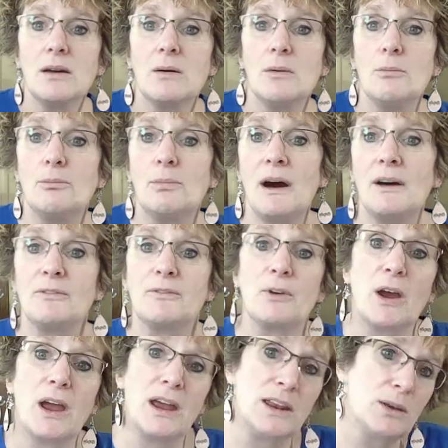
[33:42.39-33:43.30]
but for
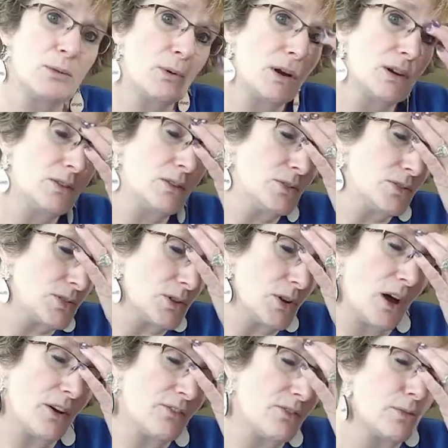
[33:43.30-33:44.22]
anyone who's
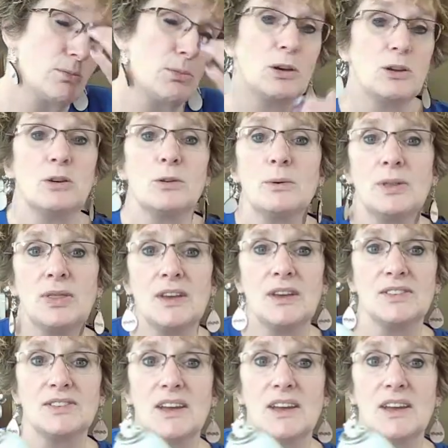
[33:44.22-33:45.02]
not familiar with this,